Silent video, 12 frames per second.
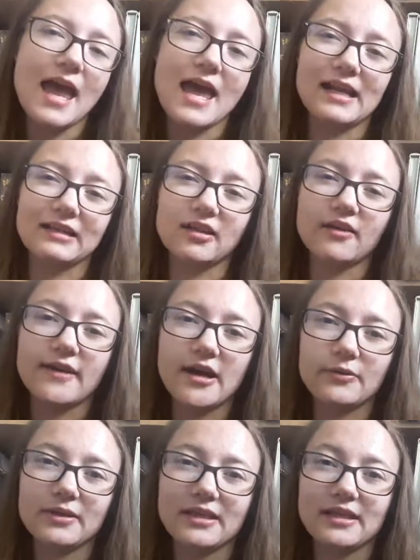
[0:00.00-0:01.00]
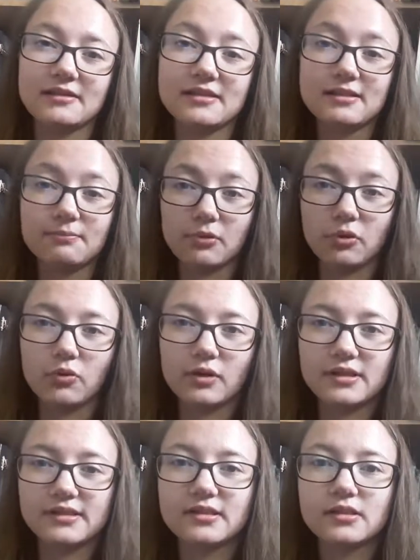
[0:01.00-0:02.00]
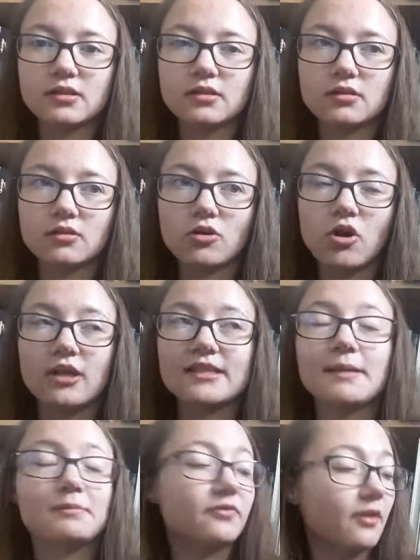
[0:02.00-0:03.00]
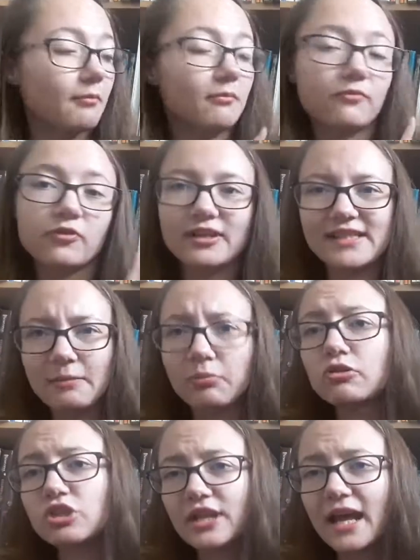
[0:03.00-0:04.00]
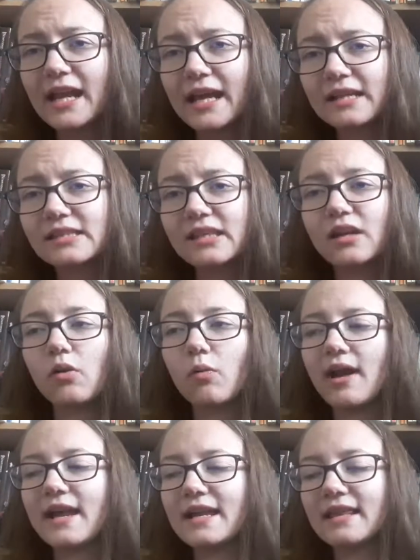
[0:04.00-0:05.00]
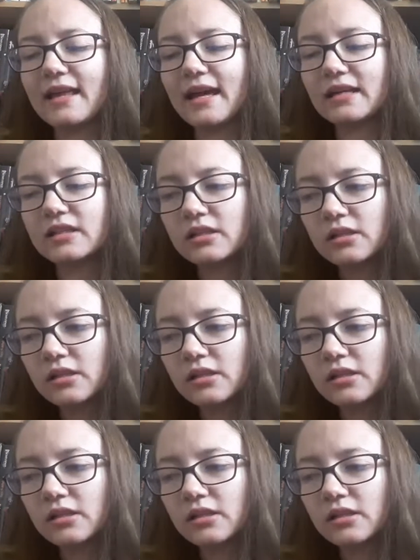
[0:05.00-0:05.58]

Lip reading: And I love how he explores concepts from, for example, genetics in a way that